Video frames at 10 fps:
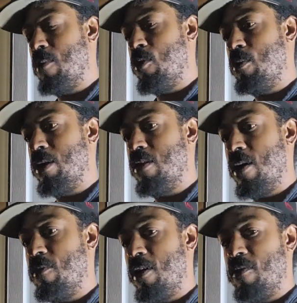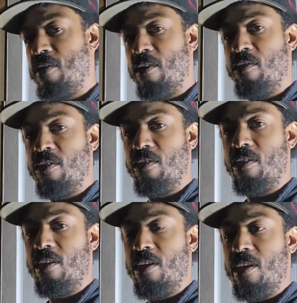of my top 5 favorites.
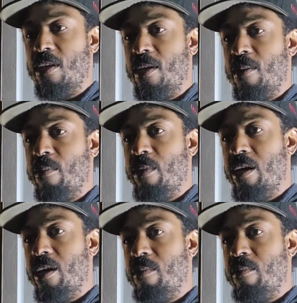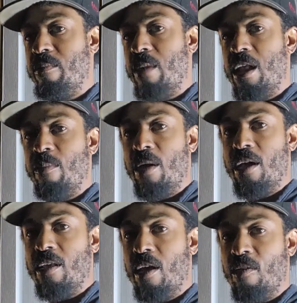But Manny
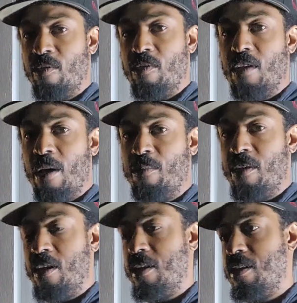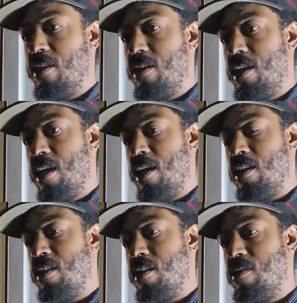Pacquiao's top 10,
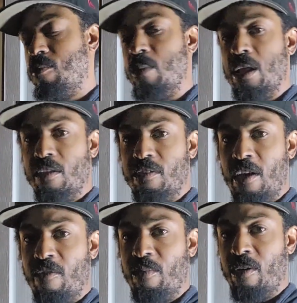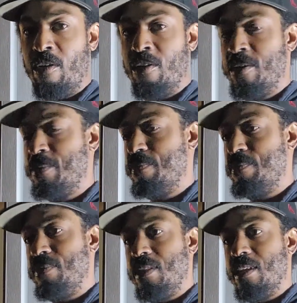and being a southpaw,
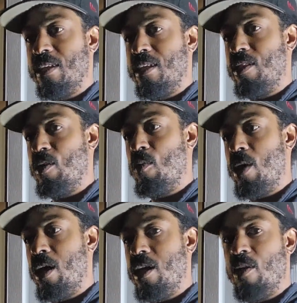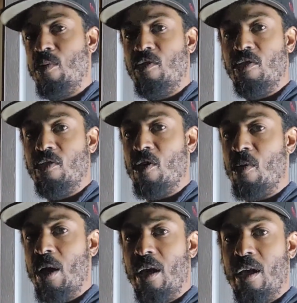the way he would just
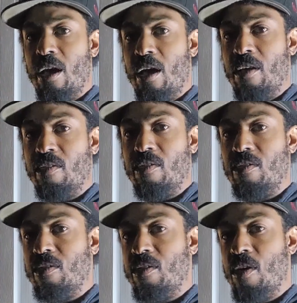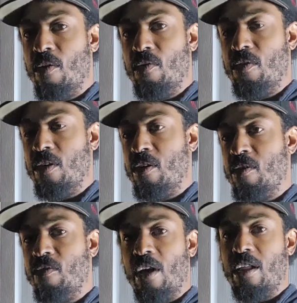go at guys, no fear,
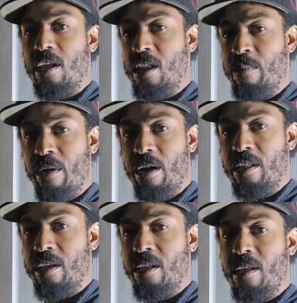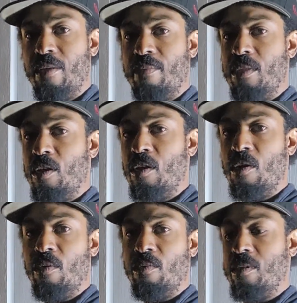fight anybody, you
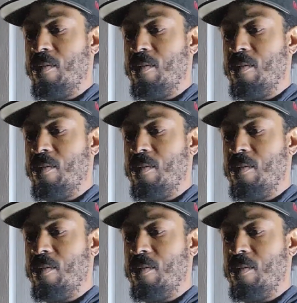know,